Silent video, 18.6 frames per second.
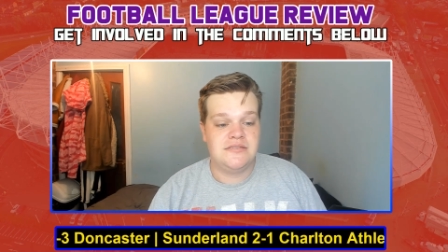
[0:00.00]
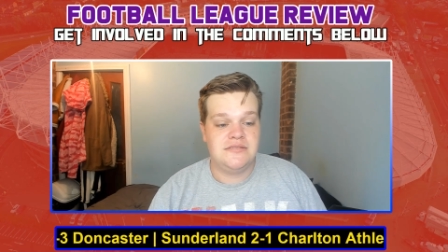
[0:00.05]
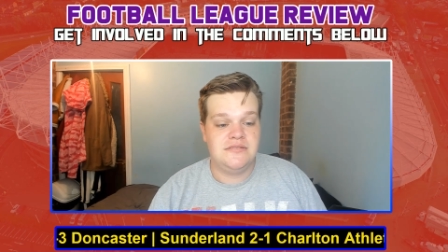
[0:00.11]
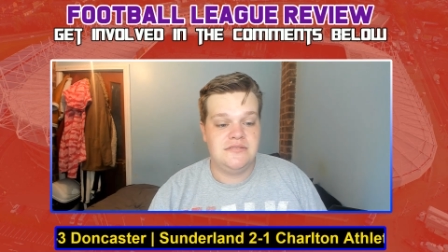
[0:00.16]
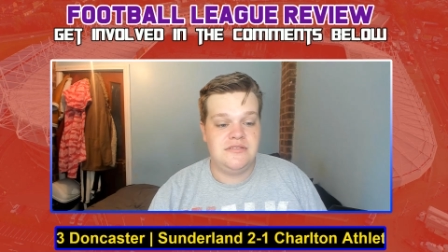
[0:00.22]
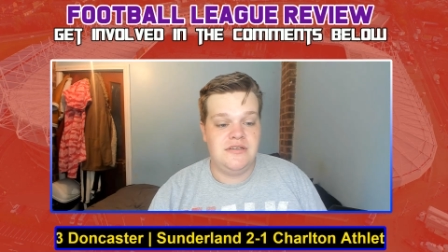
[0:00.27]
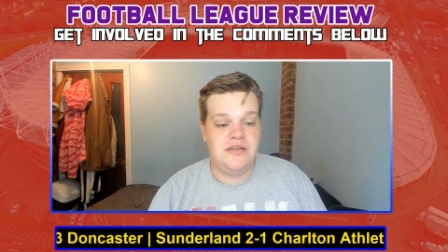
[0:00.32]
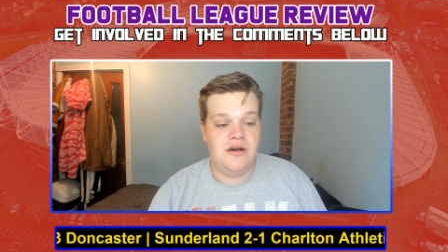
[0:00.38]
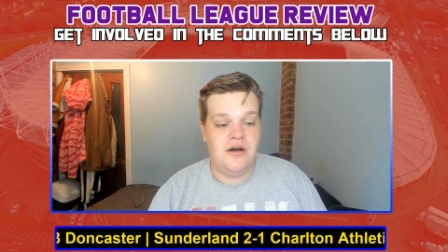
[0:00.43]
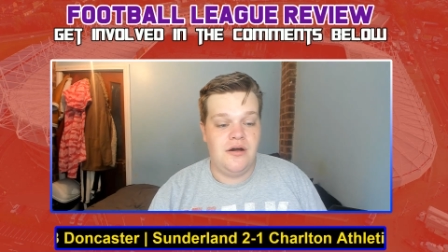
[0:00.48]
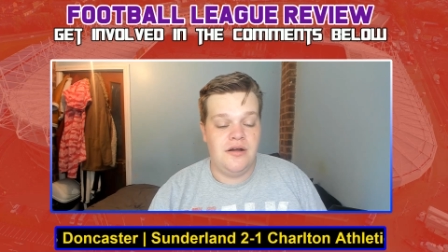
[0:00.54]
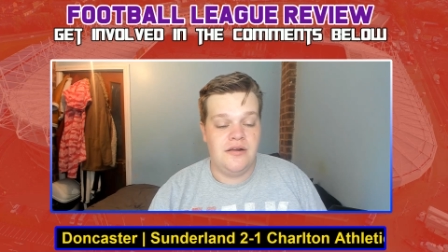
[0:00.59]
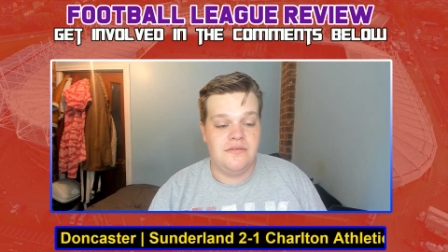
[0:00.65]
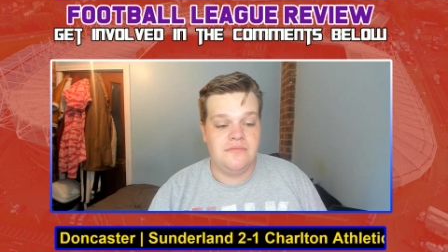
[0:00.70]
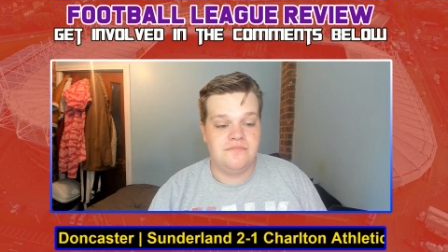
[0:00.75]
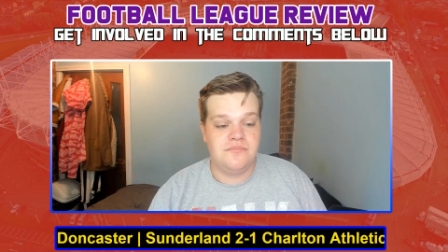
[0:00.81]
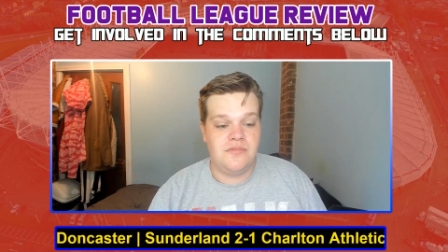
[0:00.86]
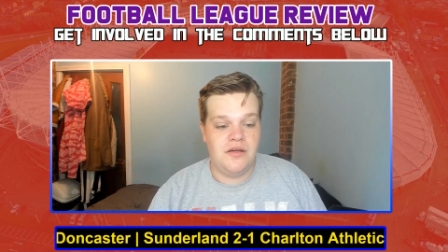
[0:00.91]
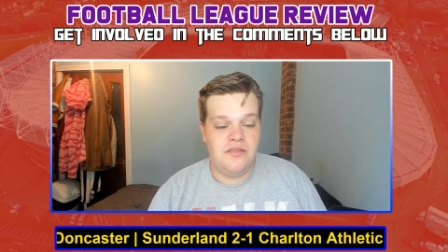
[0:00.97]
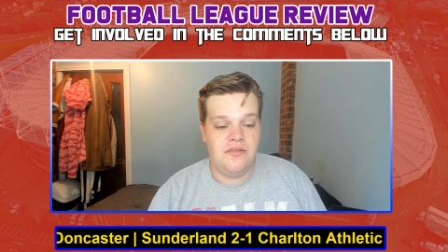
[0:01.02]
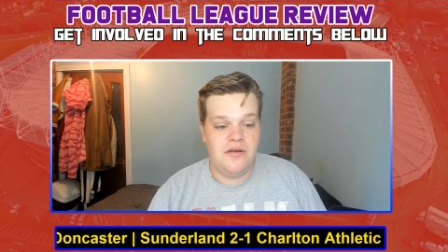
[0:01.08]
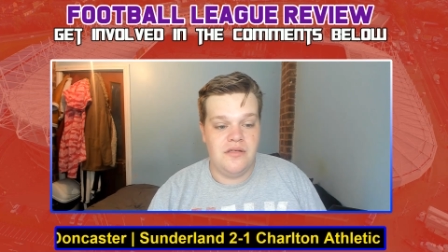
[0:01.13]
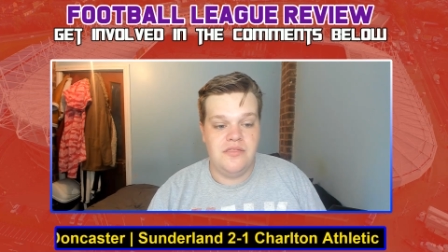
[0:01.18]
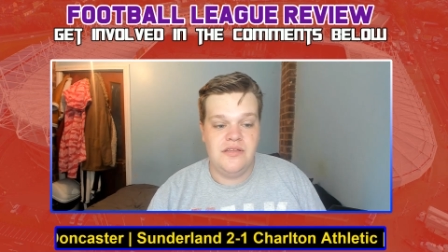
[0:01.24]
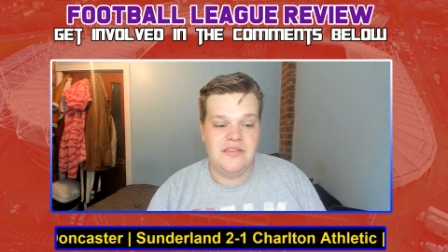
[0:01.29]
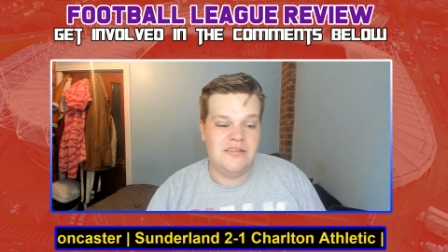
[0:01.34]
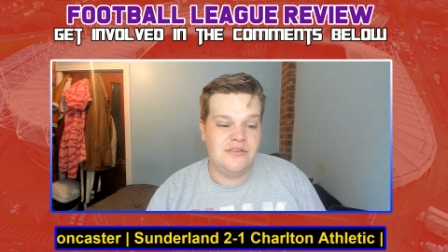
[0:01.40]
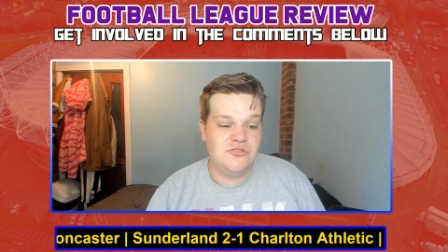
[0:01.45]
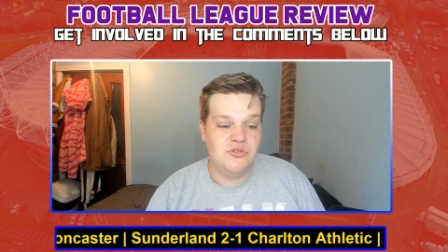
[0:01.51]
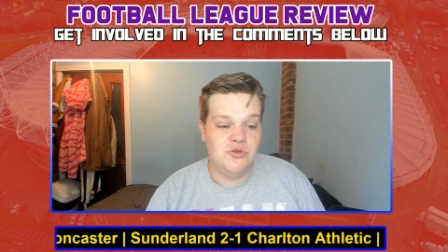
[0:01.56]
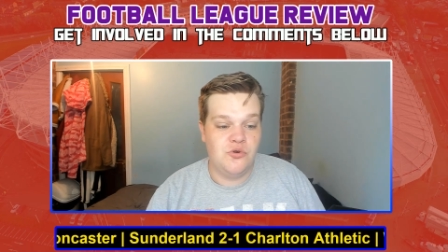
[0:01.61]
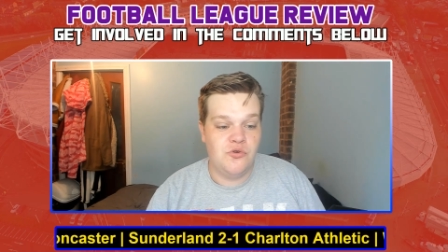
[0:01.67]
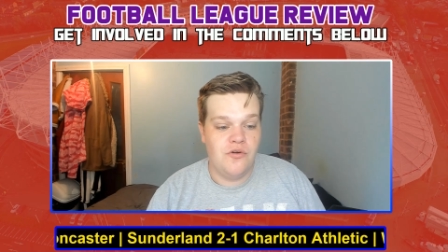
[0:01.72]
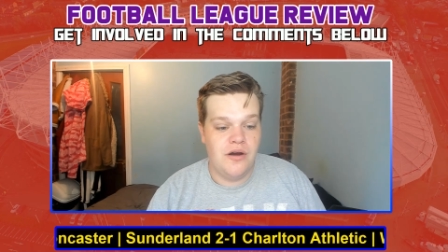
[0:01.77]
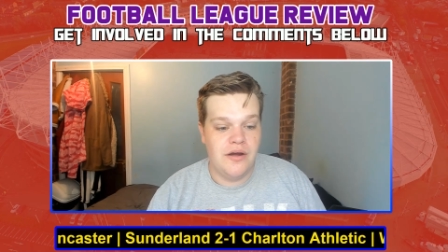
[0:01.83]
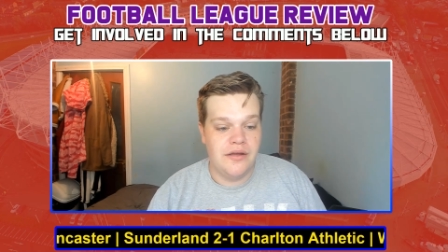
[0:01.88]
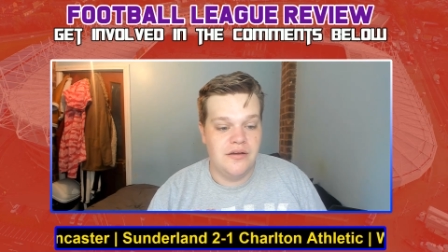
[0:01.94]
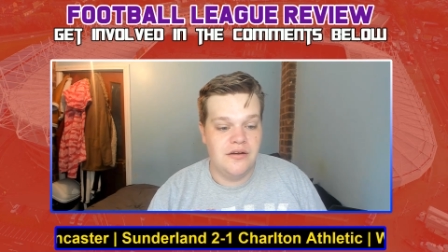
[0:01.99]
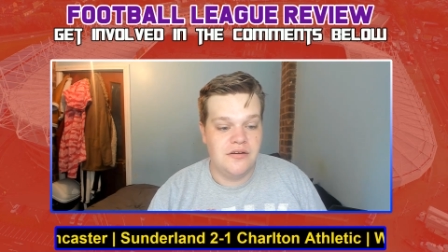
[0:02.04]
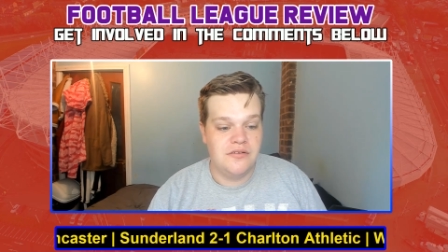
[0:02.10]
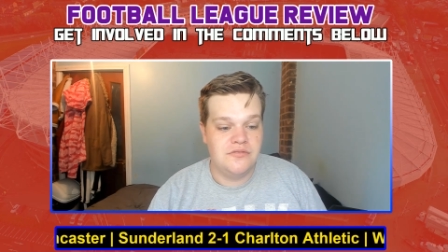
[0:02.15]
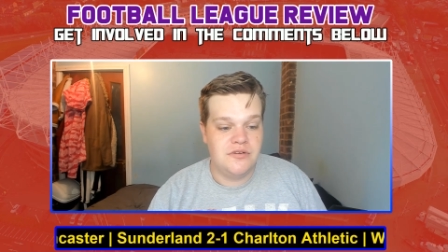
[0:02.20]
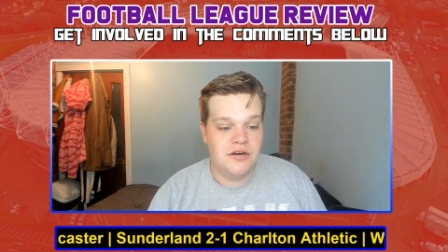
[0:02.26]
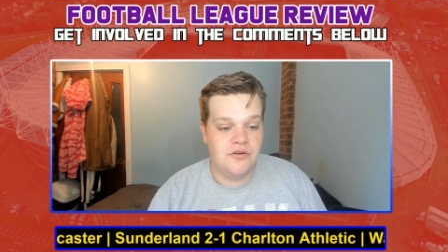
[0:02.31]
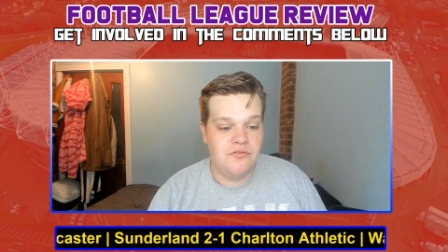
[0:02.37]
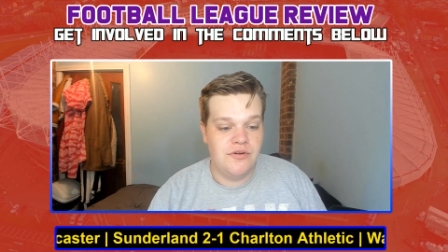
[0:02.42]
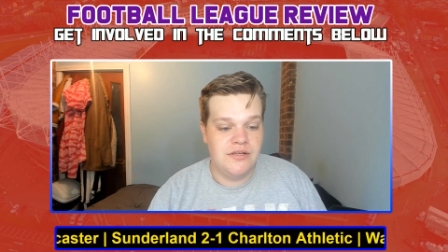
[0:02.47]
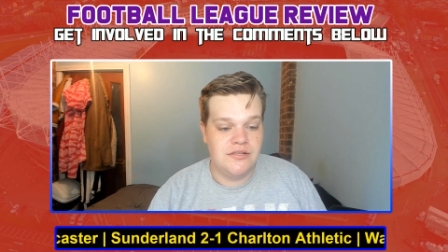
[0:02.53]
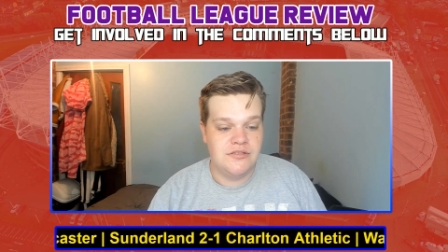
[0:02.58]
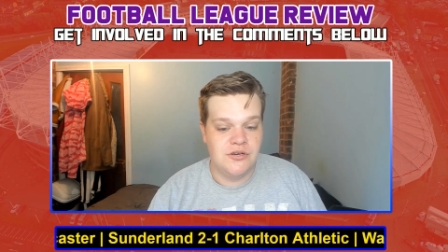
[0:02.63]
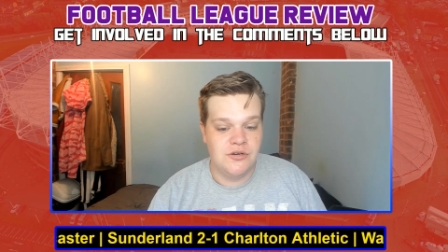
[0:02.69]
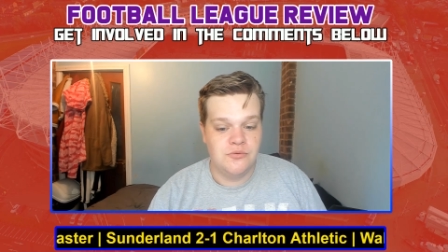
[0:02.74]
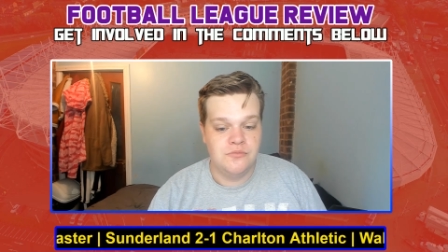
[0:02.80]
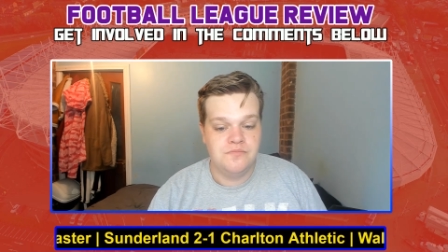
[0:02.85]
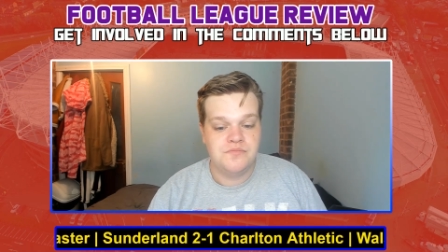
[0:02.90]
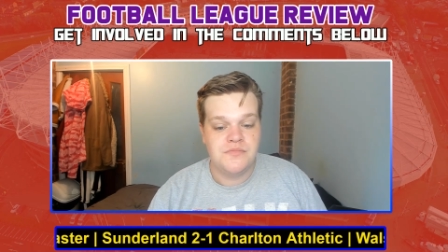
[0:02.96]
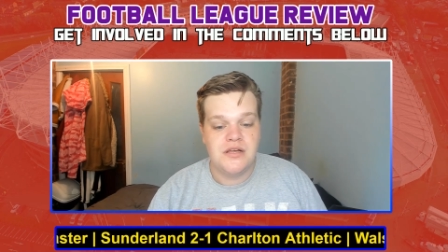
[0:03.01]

I think they'll do all right. I really do.